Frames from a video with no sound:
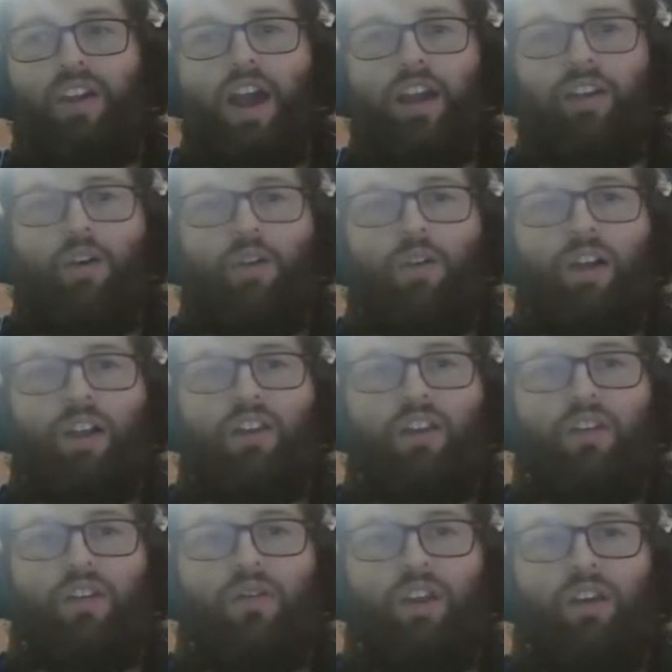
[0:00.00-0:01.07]
I don't like
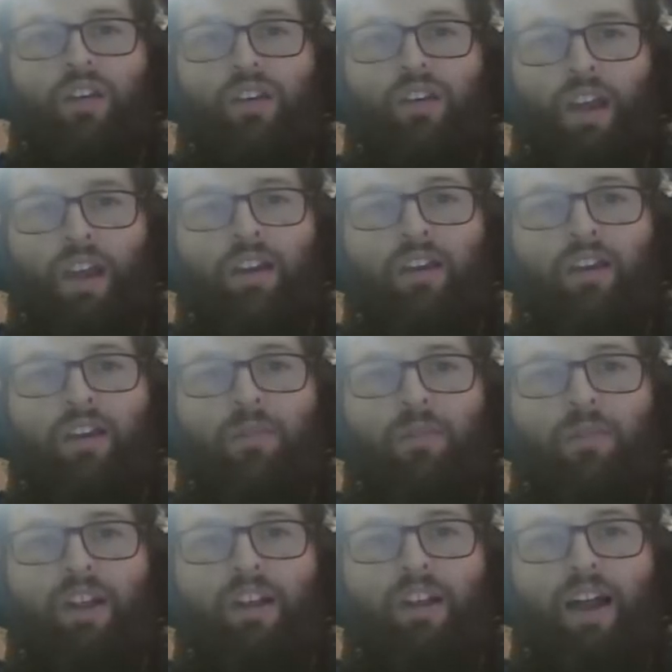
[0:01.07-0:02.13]
you. And he ended up
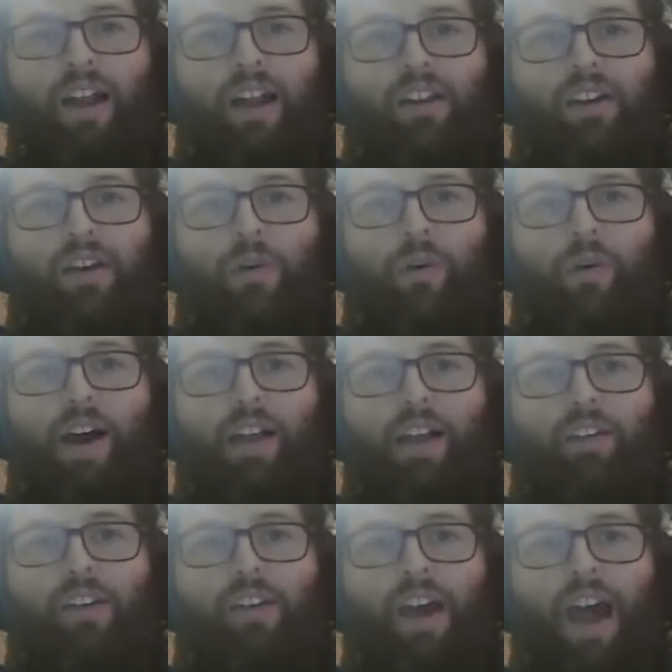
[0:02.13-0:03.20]
being like, you know
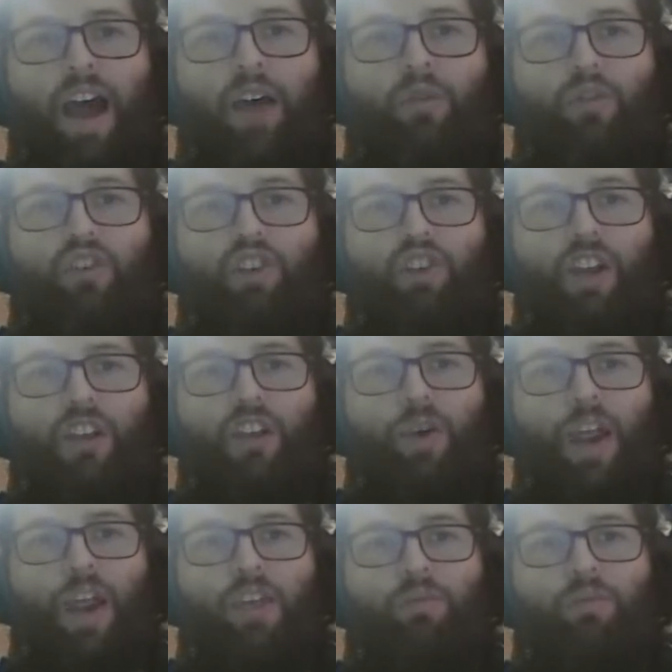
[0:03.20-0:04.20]
what? I will shake your hand